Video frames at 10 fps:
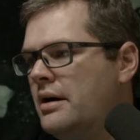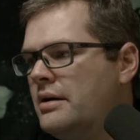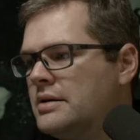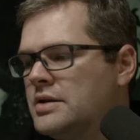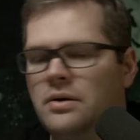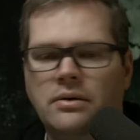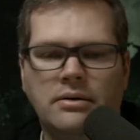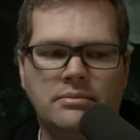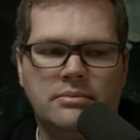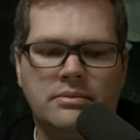So
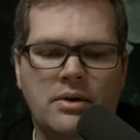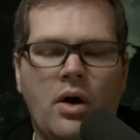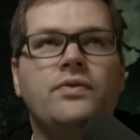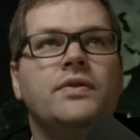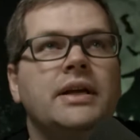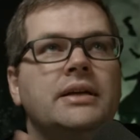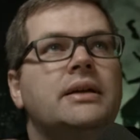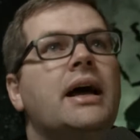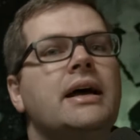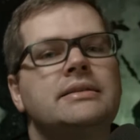hopefully,
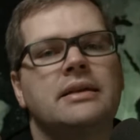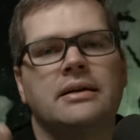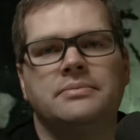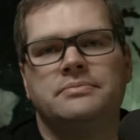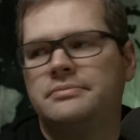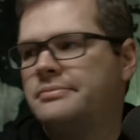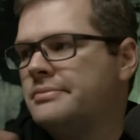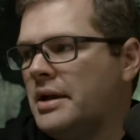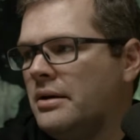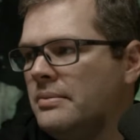guys,
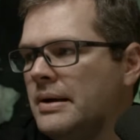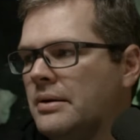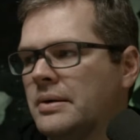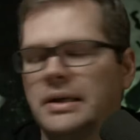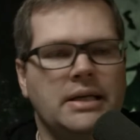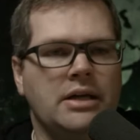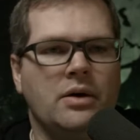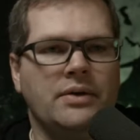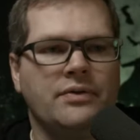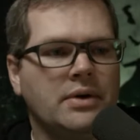we don't really need to go
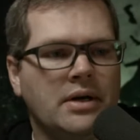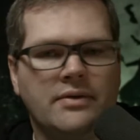any further.